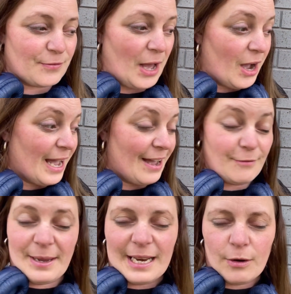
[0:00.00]
I have
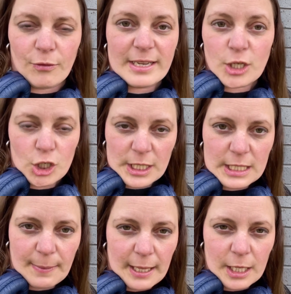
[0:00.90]
been researching
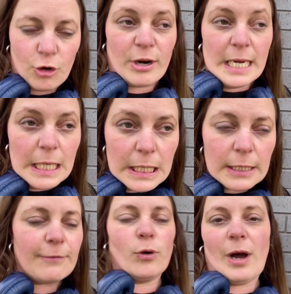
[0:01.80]
espaliering
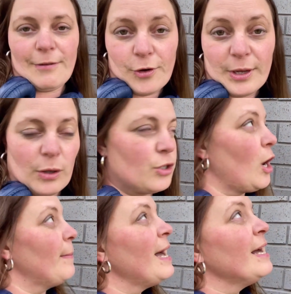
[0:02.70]
for a very long
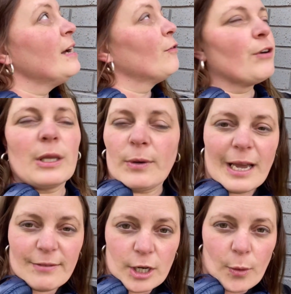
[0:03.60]
time. Really want to
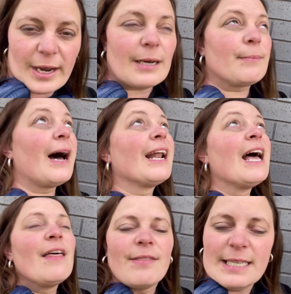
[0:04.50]
have a go at it, but
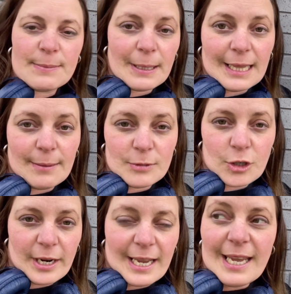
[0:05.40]
this plum
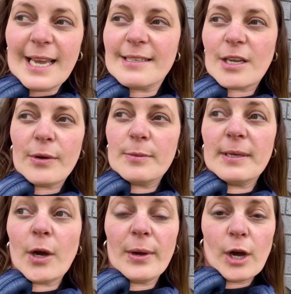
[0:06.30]
tree is going to be
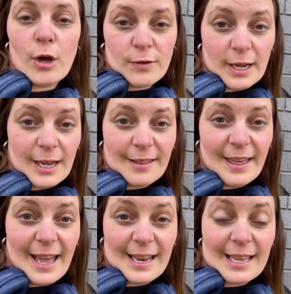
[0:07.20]
going over
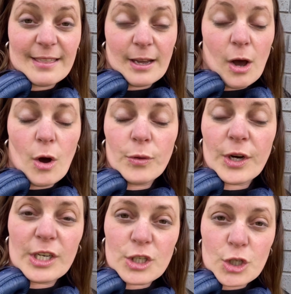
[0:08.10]
that in the hole that I
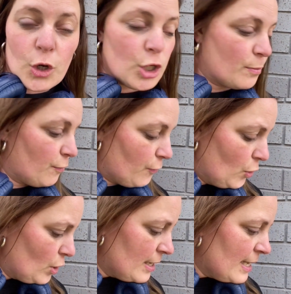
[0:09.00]
just showed you
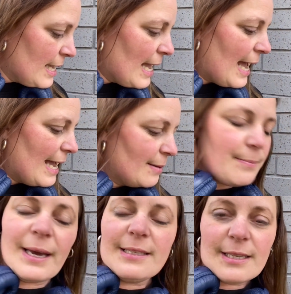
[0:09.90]
before, and
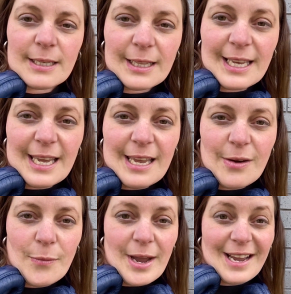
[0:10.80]
basically
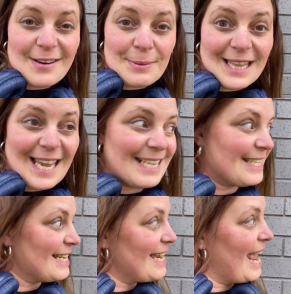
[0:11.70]
we're going to plant it
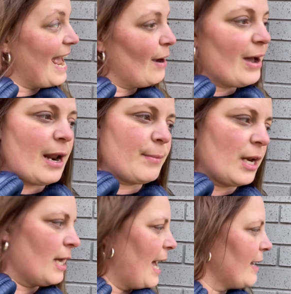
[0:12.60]
now, and I'm going
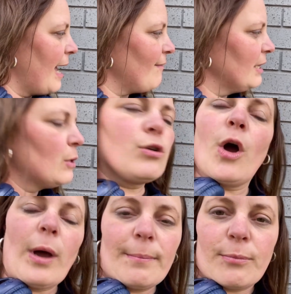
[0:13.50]
to have a little go
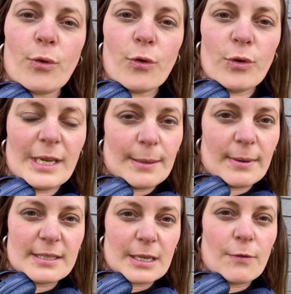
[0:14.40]
at pruning it
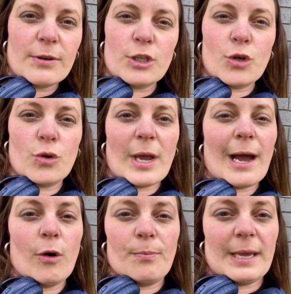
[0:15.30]
myself to
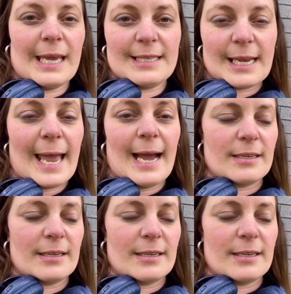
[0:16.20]
help it out.